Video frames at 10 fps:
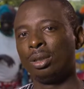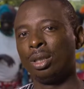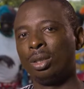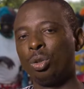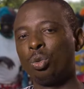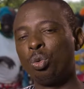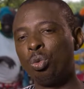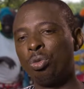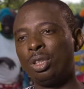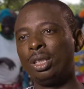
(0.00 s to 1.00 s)
What is
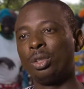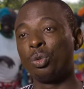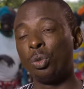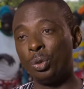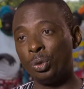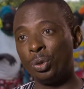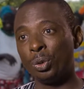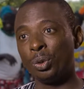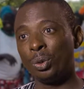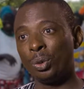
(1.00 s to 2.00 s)
important in these
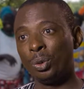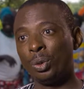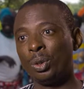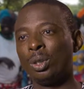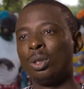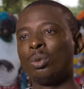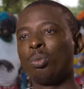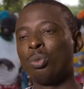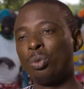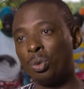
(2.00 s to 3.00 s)
sessions is to
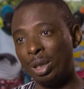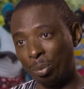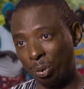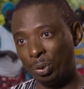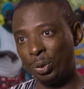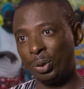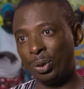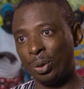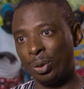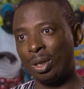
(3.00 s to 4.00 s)
look for solutions
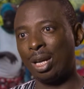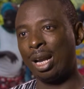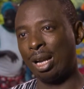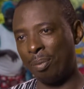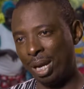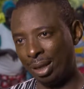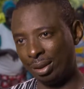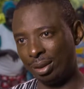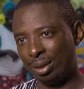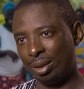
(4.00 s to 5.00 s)
benefiting
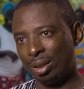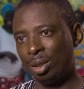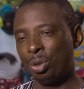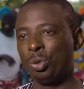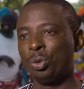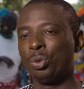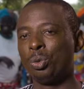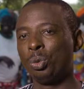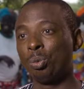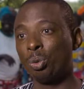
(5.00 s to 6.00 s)
grassroots
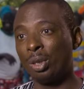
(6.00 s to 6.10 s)
producers,